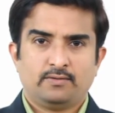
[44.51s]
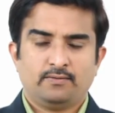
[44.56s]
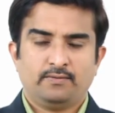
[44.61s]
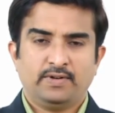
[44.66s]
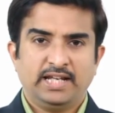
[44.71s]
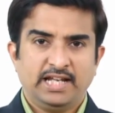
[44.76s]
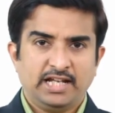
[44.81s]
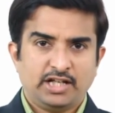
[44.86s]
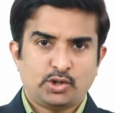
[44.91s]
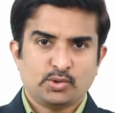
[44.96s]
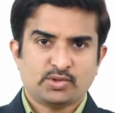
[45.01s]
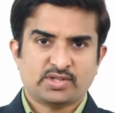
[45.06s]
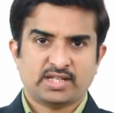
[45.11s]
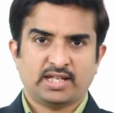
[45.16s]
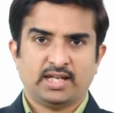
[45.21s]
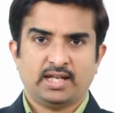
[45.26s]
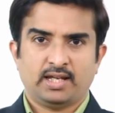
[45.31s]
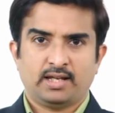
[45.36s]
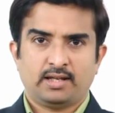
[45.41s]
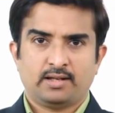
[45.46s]
we need to
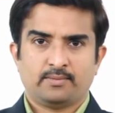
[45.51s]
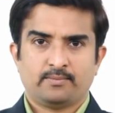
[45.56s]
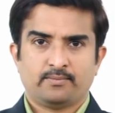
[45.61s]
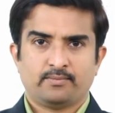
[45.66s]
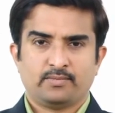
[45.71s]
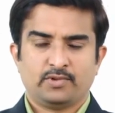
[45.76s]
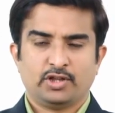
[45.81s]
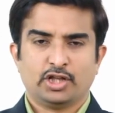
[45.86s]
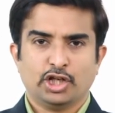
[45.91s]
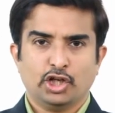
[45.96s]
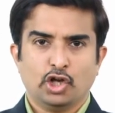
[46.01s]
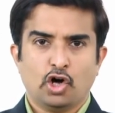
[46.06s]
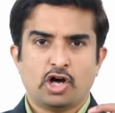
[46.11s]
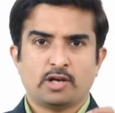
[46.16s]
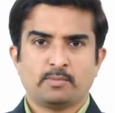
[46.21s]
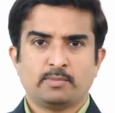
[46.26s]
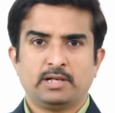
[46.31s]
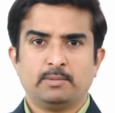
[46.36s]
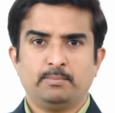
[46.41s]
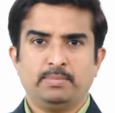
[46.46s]
say the
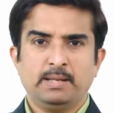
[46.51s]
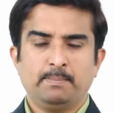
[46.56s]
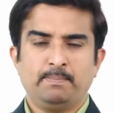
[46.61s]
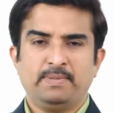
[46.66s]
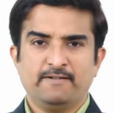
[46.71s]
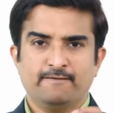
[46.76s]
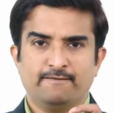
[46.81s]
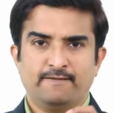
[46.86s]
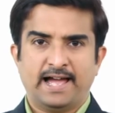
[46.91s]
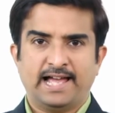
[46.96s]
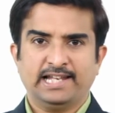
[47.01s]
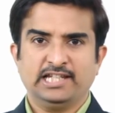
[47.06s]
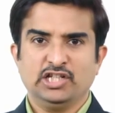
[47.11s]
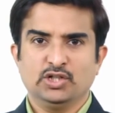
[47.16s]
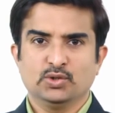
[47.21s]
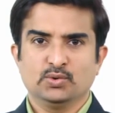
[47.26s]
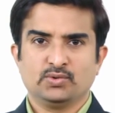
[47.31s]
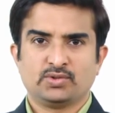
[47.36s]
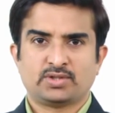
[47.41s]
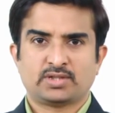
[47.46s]
normal BP
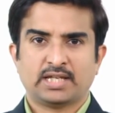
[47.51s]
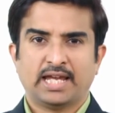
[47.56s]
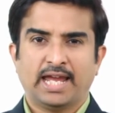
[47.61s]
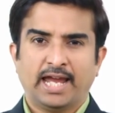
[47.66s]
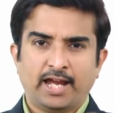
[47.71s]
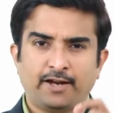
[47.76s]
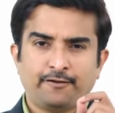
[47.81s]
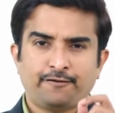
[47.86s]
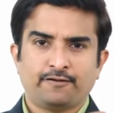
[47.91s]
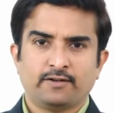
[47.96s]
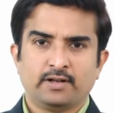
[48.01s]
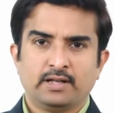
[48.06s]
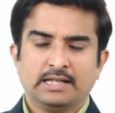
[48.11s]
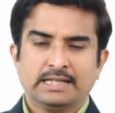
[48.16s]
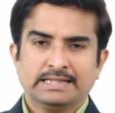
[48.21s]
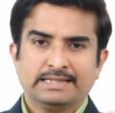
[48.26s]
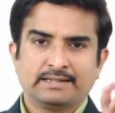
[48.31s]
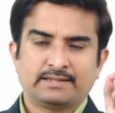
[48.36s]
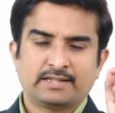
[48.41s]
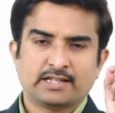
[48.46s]
values if
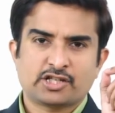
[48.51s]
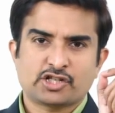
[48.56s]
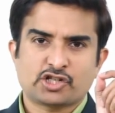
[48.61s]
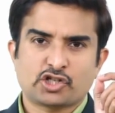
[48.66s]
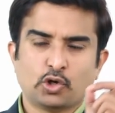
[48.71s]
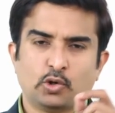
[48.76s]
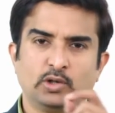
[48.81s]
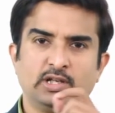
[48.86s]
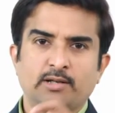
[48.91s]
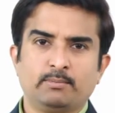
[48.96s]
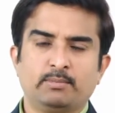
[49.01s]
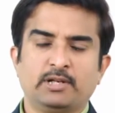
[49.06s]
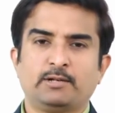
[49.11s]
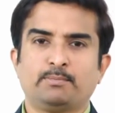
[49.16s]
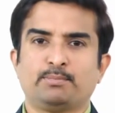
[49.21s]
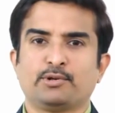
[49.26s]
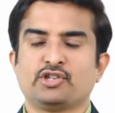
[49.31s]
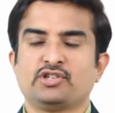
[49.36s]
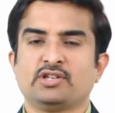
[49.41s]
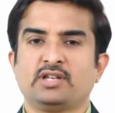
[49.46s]
the systolic
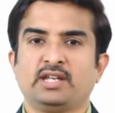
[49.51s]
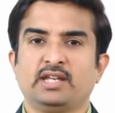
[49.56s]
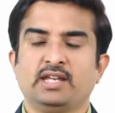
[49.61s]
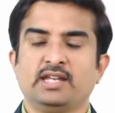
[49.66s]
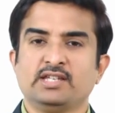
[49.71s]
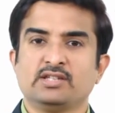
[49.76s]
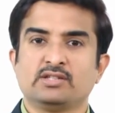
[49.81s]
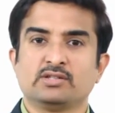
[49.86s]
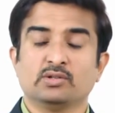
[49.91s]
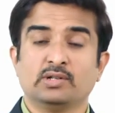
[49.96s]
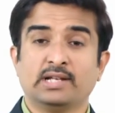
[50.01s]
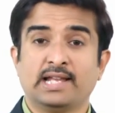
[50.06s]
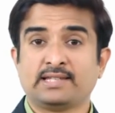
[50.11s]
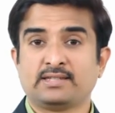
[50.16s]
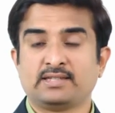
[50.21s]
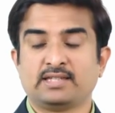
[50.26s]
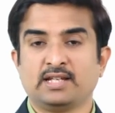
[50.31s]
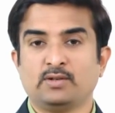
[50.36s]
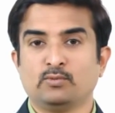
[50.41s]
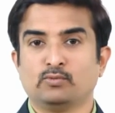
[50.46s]
blood pressure is
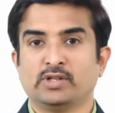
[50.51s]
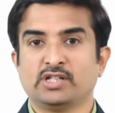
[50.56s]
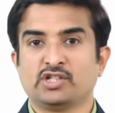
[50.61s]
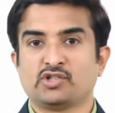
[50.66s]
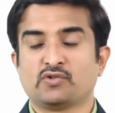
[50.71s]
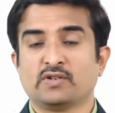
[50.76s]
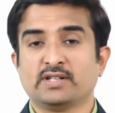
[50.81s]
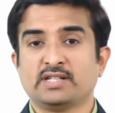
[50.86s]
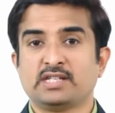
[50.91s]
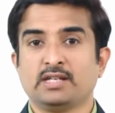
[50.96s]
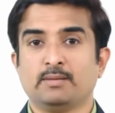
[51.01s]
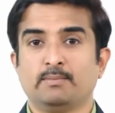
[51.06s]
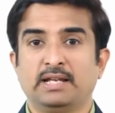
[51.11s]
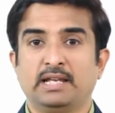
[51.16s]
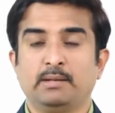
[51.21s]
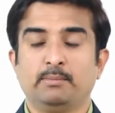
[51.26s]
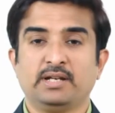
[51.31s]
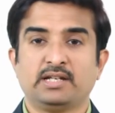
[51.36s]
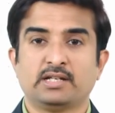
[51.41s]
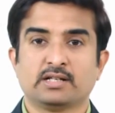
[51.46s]
less than 120
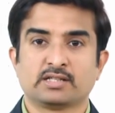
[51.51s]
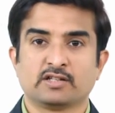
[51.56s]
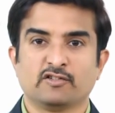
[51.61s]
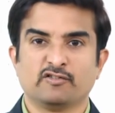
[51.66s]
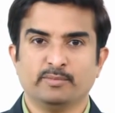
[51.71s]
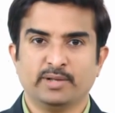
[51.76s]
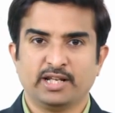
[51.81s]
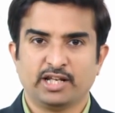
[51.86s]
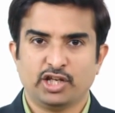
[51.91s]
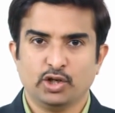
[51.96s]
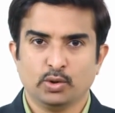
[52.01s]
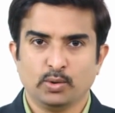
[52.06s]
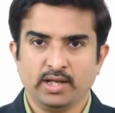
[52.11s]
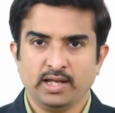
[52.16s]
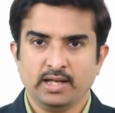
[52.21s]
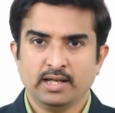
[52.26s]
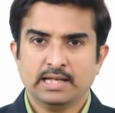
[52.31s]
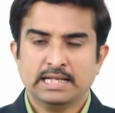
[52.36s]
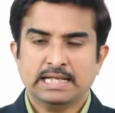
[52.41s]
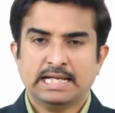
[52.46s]
millimeters of
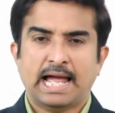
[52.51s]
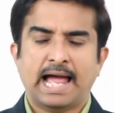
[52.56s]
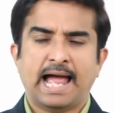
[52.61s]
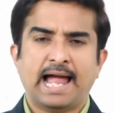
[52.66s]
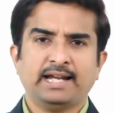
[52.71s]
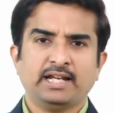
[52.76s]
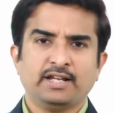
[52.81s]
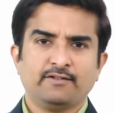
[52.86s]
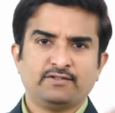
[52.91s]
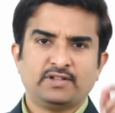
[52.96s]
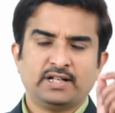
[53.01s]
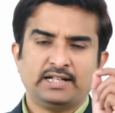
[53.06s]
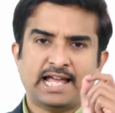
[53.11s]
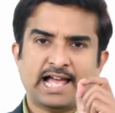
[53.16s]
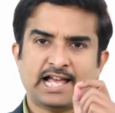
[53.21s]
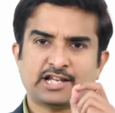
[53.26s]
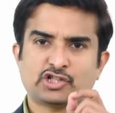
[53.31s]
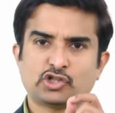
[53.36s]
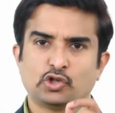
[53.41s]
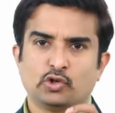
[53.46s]
mercury and if the
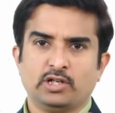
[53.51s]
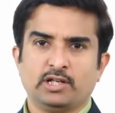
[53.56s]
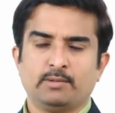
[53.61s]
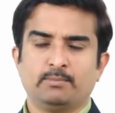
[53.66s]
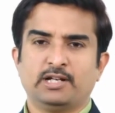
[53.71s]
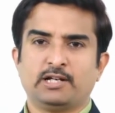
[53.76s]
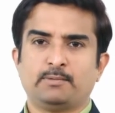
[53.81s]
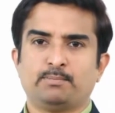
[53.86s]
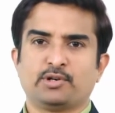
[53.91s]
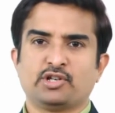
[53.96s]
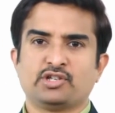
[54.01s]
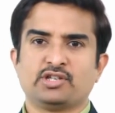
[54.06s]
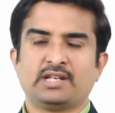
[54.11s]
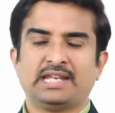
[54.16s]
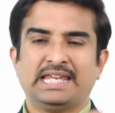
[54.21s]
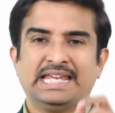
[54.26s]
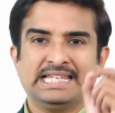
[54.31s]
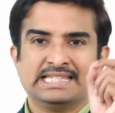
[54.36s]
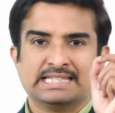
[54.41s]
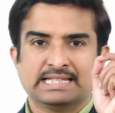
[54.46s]
diastolic blood pressure
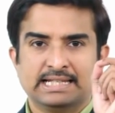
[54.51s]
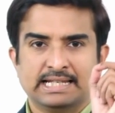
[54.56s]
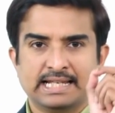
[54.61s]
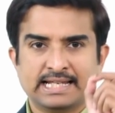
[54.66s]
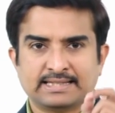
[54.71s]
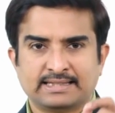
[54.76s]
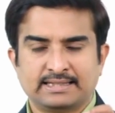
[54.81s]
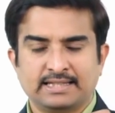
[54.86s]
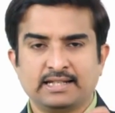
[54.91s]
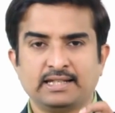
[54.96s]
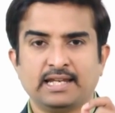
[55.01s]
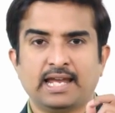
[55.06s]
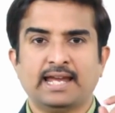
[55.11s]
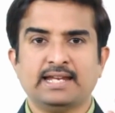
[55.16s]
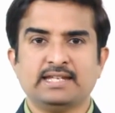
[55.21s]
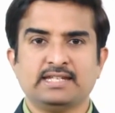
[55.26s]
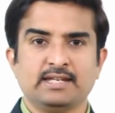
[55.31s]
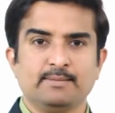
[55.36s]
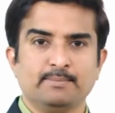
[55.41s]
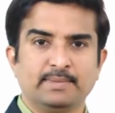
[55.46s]
is less than
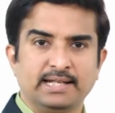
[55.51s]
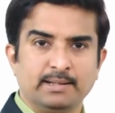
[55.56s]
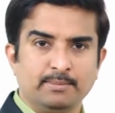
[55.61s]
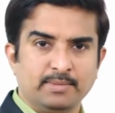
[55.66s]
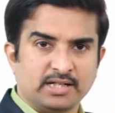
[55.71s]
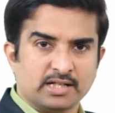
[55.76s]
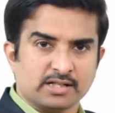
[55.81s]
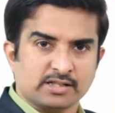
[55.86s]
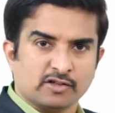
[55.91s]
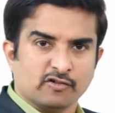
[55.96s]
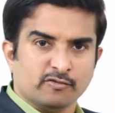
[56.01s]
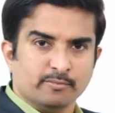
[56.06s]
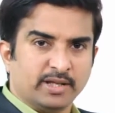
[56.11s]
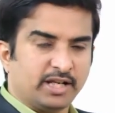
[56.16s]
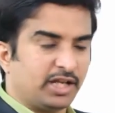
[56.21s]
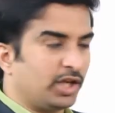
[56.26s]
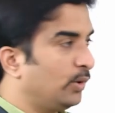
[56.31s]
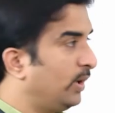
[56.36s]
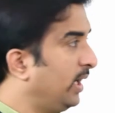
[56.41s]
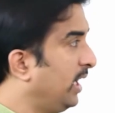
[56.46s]
80 millimeters of
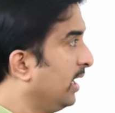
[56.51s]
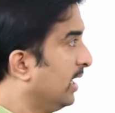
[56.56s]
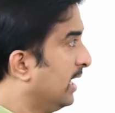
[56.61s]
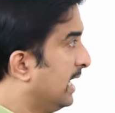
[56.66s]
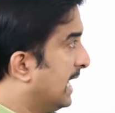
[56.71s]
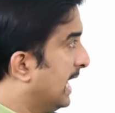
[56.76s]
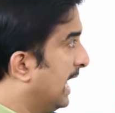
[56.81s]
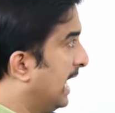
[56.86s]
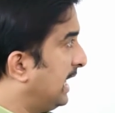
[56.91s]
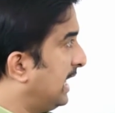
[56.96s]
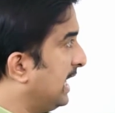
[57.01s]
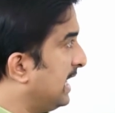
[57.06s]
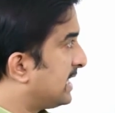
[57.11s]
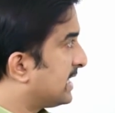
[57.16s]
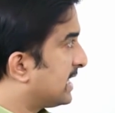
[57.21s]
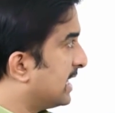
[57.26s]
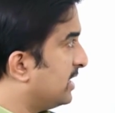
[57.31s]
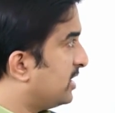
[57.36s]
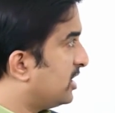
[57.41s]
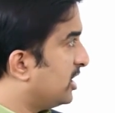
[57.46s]
mercury it is
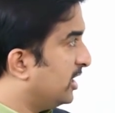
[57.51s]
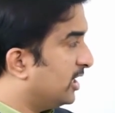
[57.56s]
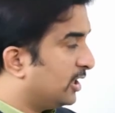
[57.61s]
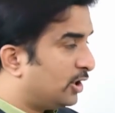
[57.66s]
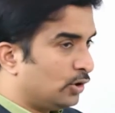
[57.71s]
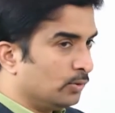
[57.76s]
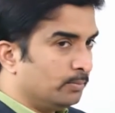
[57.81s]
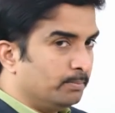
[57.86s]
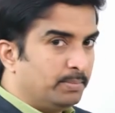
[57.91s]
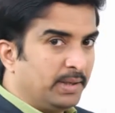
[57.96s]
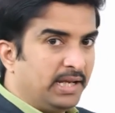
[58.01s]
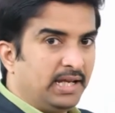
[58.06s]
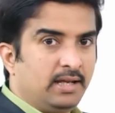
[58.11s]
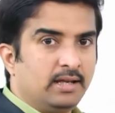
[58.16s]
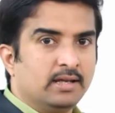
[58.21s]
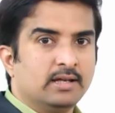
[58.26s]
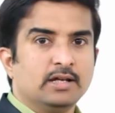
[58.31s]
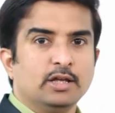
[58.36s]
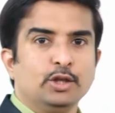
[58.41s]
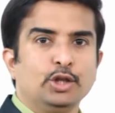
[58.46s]
considered to
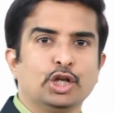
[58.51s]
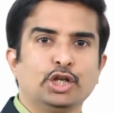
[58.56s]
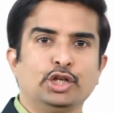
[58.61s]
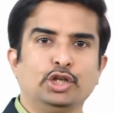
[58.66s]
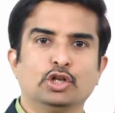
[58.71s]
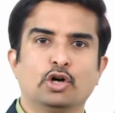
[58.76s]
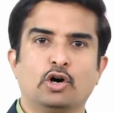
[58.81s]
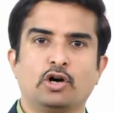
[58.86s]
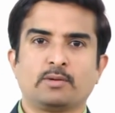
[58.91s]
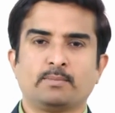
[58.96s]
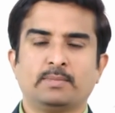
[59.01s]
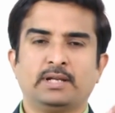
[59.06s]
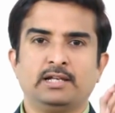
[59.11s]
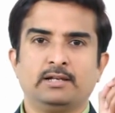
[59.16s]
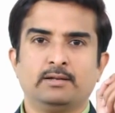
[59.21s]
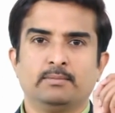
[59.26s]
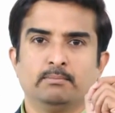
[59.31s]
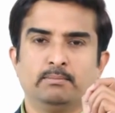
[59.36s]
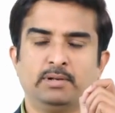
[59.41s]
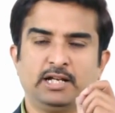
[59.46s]
be the
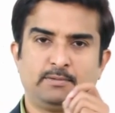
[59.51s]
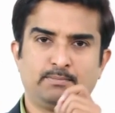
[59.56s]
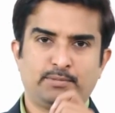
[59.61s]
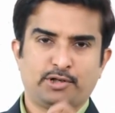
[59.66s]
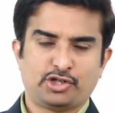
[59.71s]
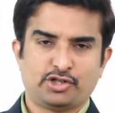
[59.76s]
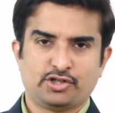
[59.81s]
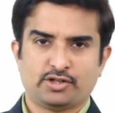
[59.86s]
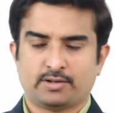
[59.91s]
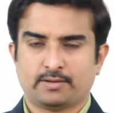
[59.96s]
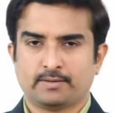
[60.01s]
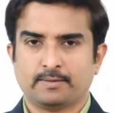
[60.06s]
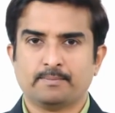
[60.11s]
normal blood pressure.